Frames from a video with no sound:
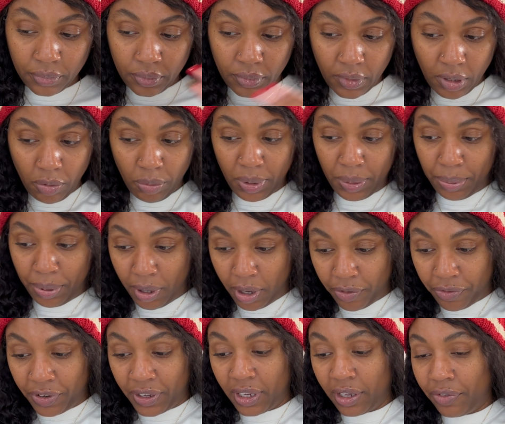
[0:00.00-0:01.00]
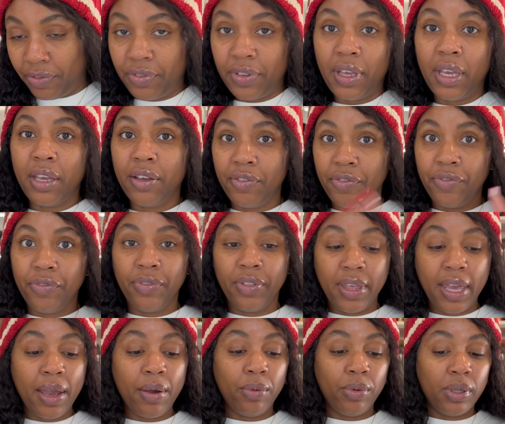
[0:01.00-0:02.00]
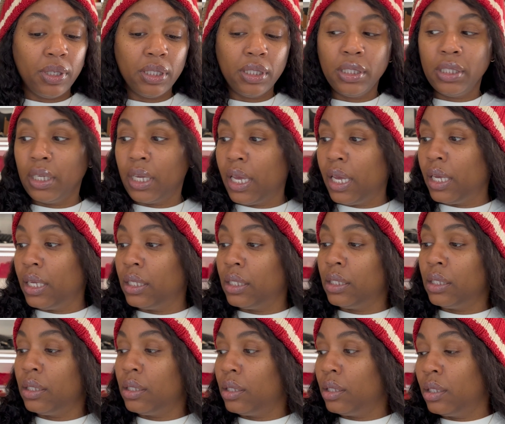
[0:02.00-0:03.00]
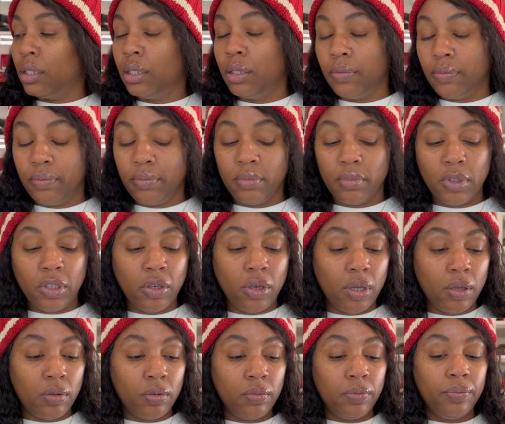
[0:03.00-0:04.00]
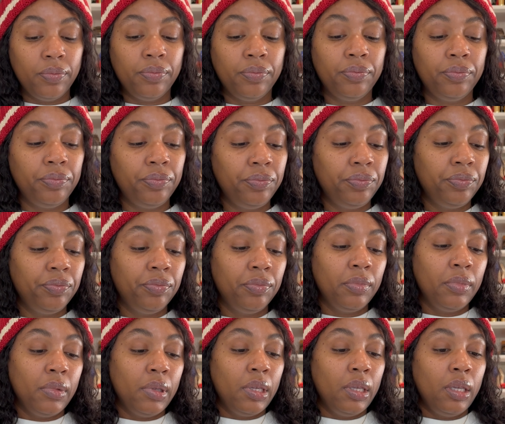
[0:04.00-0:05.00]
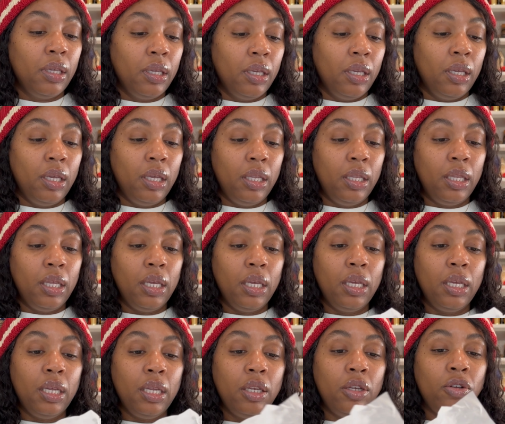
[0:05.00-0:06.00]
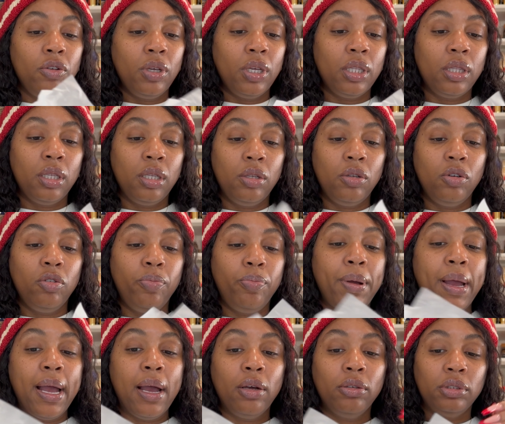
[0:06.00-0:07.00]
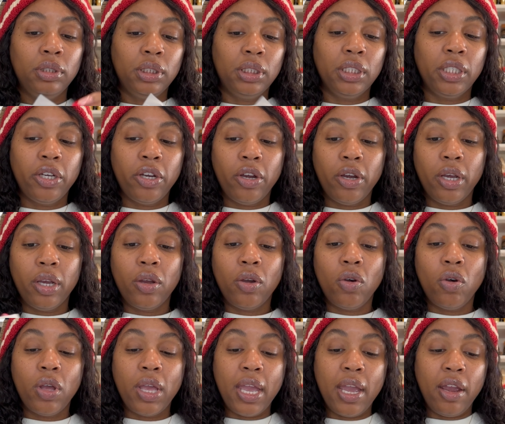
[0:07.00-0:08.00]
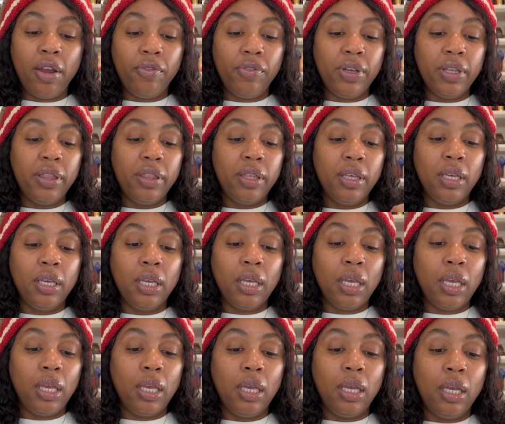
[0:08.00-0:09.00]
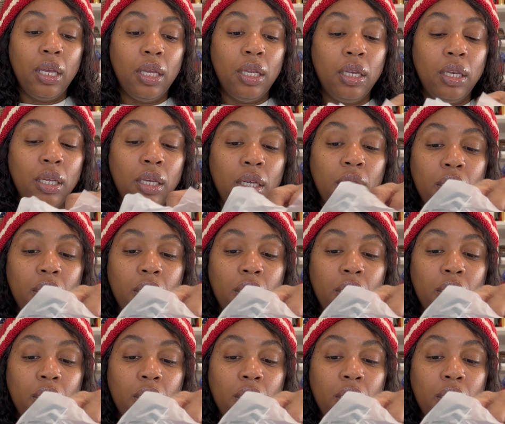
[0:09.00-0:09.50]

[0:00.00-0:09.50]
It'd be perfect if that was the case, you know. And then you get the little pouch to carry everything in.